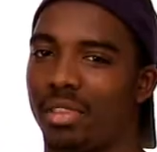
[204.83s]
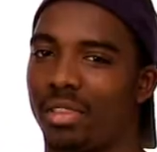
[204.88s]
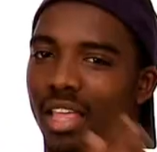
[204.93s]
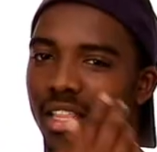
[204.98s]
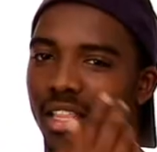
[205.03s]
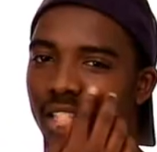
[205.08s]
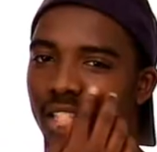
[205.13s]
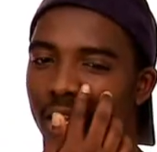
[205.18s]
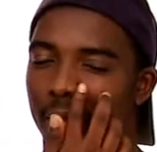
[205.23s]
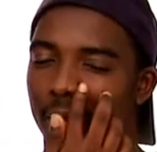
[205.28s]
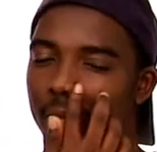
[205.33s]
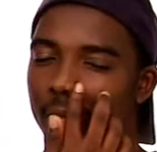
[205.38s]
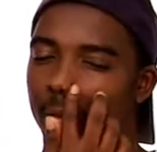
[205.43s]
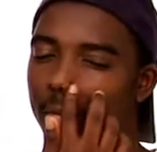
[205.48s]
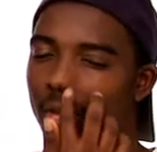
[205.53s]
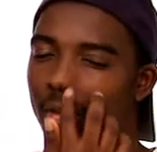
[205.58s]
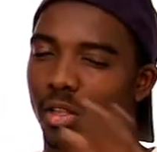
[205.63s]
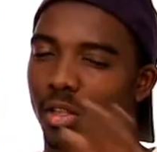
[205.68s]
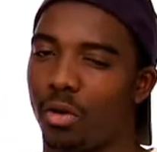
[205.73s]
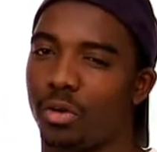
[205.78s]
that um,
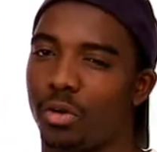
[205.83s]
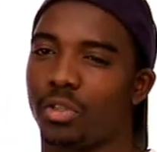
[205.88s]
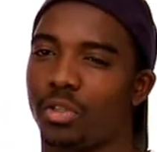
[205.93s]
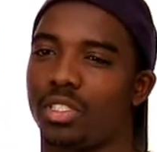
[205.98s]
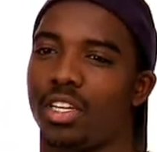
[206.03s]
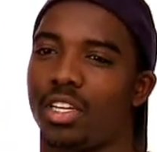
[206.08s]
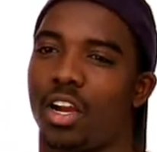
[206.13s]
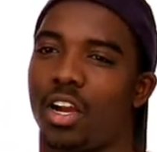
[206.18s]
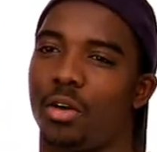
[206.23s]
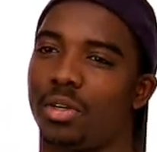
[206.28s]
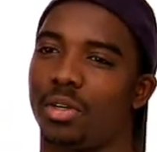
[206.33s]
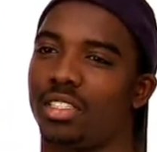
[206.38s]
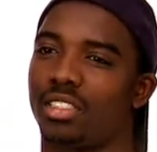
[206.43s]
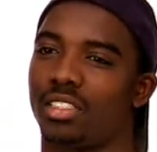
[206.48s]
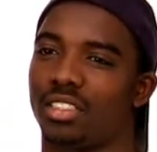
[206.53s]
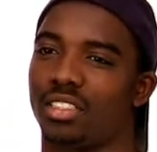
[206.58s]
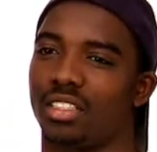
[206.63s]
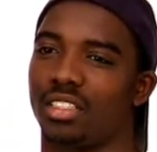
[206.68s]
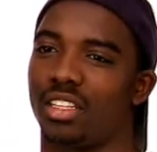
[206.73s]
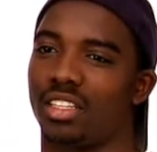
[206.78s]
the locals there
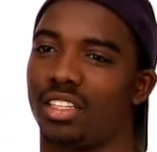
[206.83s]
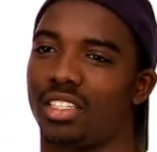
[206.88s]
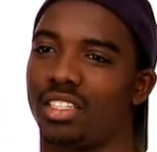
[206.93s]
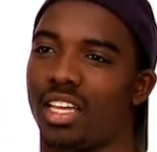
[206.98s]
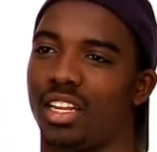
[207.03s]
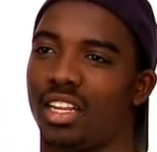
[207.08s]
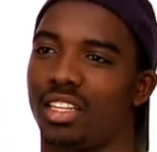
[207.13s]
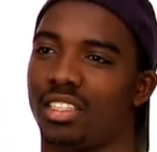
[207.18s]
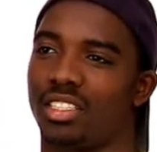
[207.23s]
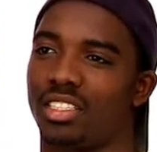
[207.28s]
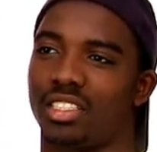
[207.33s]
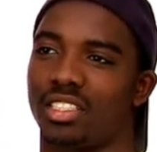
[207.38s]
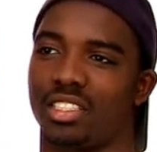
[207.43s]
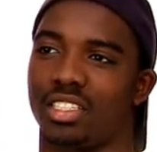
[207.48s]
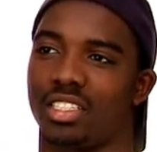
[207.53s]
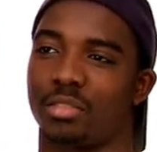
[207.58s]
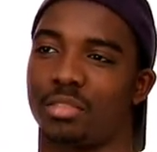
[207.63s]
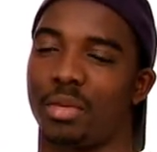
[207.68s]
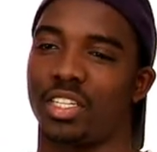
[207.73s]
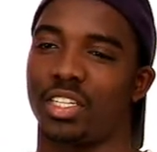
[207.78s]
always tell us is
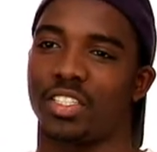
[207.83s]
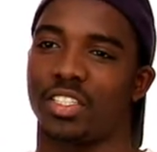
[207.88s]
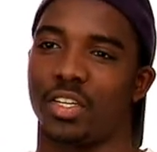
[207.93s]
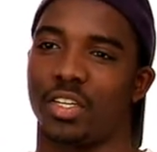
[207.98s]
just make sure